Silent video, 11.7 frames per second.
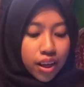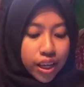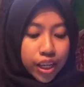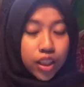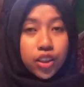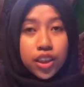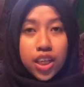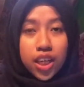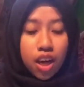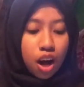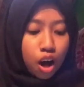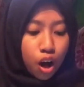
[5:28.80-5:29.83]
including
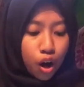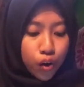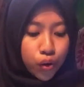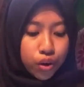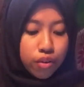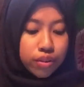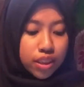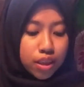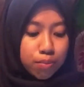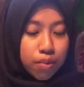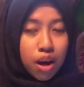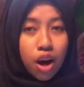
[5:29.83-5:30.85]
how you know
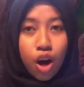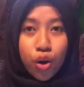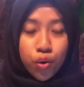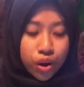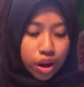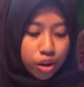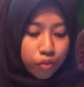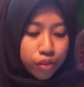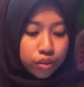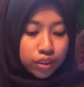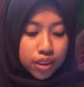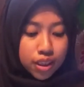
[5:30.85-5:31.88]
them, how you have
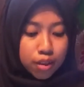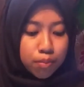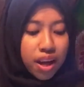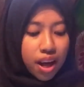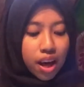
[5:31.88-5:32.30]
known them,